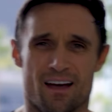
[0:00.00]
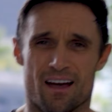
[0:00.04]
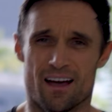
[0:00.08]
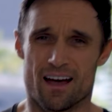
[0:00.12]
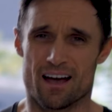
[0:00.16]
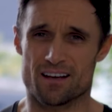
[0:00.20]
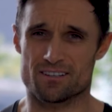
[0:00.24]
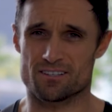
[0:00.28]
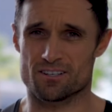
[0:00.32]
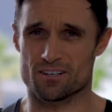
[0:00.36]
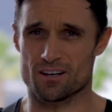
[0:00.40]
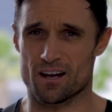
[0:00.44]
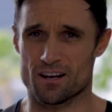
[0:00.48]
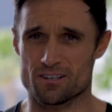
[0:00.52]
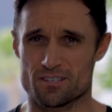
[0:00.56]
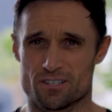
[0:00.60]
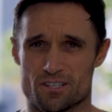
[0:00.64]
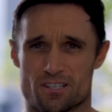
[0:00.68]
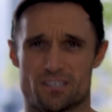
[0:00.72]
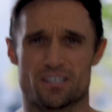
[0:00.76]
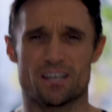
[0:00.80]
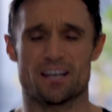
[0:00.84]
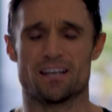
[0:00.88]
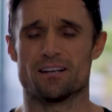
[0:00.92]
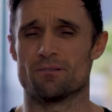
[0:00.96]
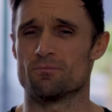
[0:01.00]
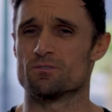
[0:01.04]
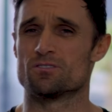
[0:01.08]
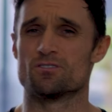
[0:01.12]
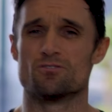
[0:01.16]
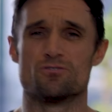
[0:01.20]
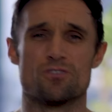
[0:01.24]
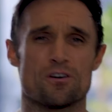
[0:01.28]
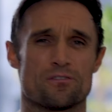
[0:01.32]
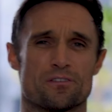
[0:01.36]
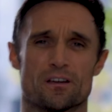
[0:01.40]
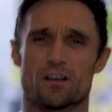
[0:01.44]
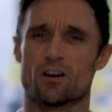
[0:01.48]
As you've seen, it was
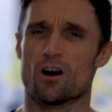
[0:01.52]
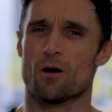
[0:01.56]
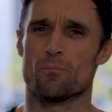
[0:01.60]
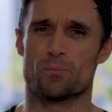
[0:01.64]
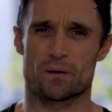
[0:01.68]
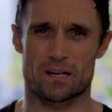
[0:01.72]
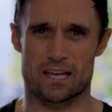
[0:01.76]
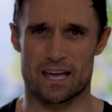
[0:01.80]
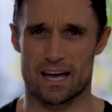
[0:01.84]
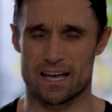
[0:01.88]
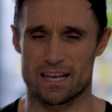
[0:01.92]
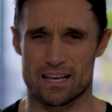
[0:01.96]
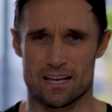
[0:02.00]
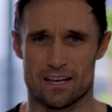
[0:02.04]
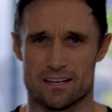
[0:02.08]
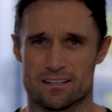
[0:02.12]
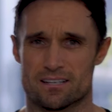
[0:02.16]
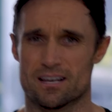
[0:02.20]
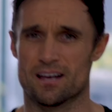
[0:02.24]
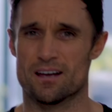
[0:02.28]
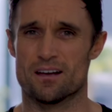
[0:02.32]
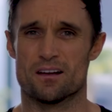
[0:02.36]
nothing complicated,